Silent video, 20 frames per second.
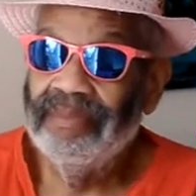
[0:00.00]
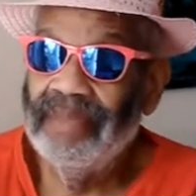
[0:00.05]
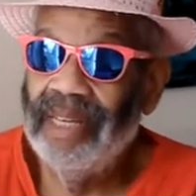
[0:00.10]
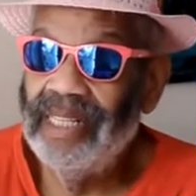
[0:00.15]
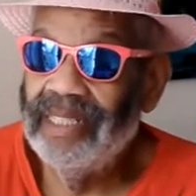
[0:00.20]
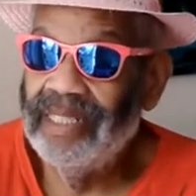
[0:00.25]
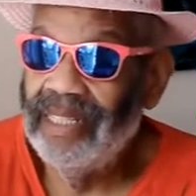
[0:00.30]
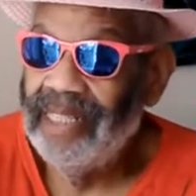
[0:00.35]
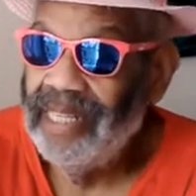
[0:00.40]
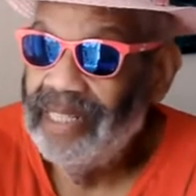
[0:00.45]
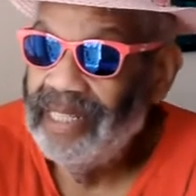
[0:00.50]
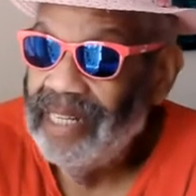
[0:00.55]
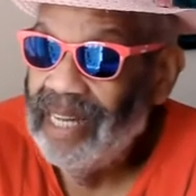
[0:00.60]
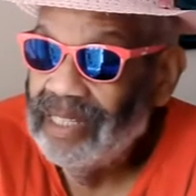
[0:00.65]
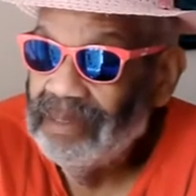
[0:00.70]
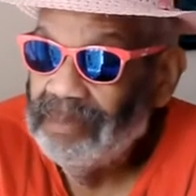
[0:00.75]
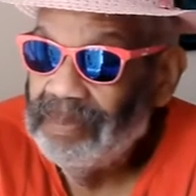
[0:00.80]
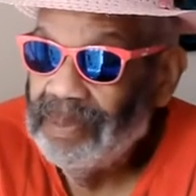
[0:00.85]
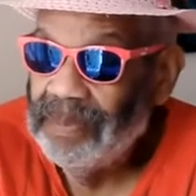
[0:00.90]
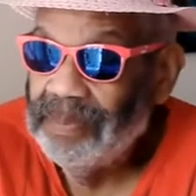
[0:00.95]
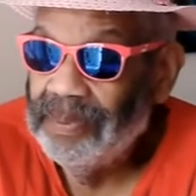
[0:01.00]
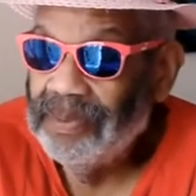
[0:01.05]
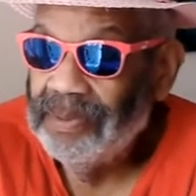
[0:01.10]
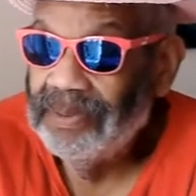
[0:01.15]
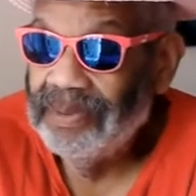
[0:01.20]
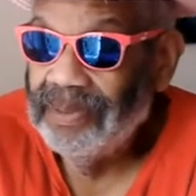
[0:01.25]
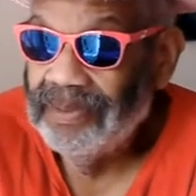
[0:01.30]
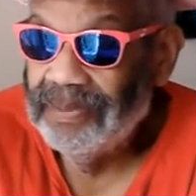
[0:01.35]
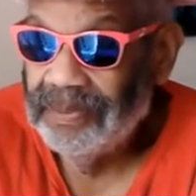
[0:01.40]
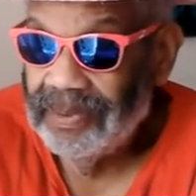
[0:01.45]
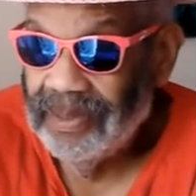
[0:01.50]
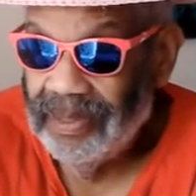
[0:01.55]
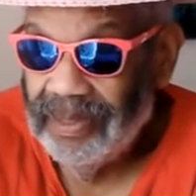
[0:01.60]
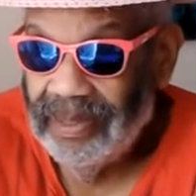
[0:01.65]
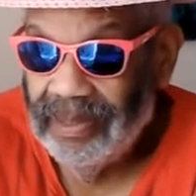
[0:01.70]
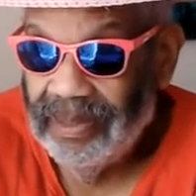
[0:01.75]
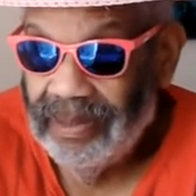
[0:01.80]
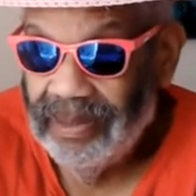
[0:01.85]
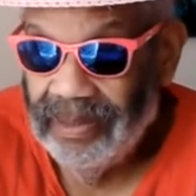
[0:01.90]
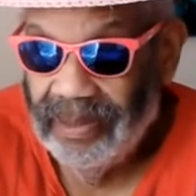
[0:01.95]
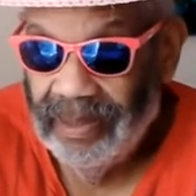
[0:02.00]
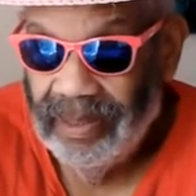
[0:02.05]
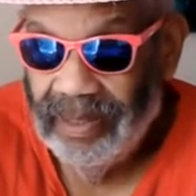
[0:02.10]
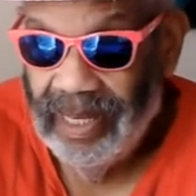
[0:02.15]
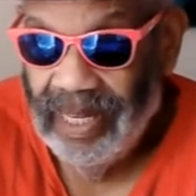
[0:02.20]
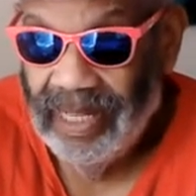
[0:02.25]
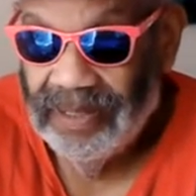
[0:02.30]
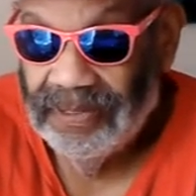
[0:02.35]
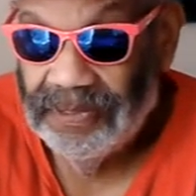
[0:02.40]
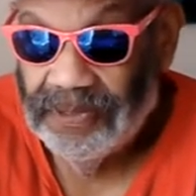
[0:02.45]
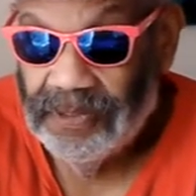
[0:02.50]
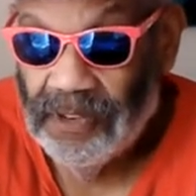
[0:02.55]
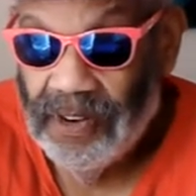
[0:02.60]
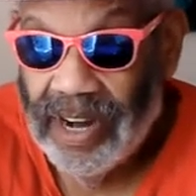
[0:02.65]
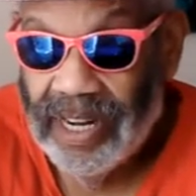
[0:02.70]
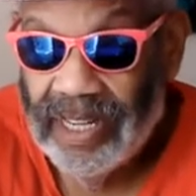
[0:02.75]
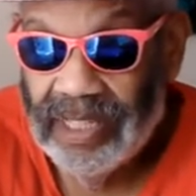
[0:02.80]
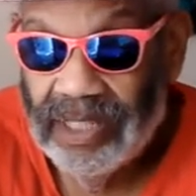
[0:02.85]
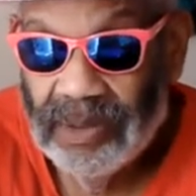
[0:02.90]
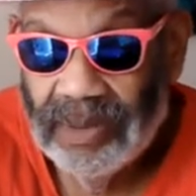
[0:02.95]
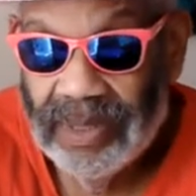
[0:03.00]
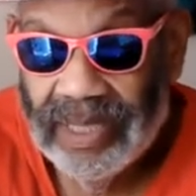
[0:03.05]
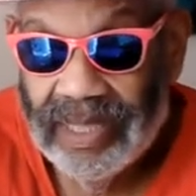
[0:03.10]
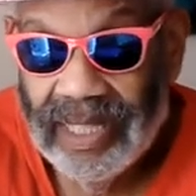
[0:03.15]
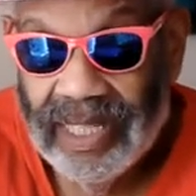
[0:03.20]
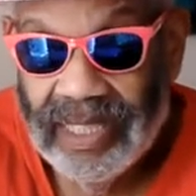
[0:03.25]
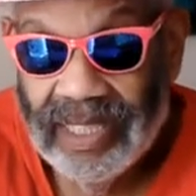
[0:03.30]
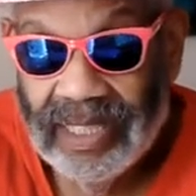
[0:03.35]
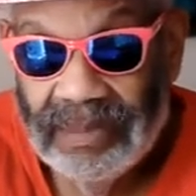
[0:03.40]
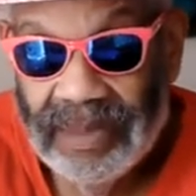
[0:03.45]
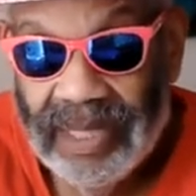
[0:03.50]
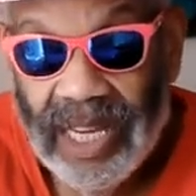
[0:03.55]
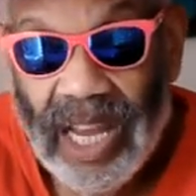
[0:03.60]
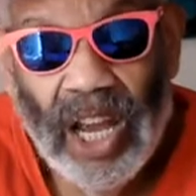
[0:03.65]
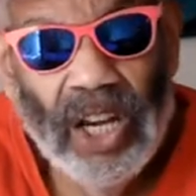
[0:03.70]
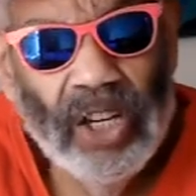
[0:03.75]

And, and now that people, uh, I have a friend who would say to me,